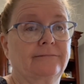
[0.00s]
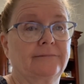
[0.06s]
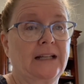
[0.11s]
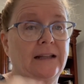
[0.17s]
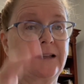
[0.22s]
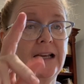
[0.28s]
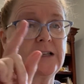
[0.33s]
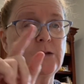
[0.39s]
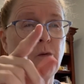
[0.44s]

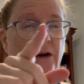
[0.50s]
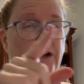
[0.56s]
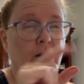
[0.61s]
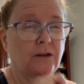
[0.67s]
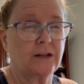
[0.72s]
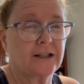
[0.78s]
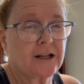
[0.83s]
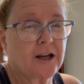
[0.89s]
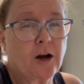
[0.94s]
And that's why you
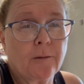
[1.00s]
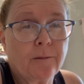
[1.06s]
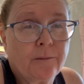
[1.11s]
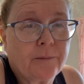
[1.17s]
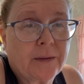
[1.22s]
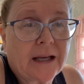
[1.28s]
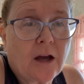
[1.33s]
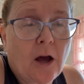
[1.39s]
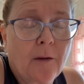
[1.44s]
need to
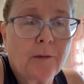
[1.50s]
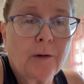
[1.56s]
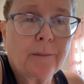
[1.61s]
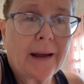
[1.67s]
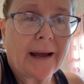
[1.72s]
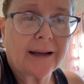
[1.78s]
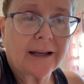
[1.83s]
be coming back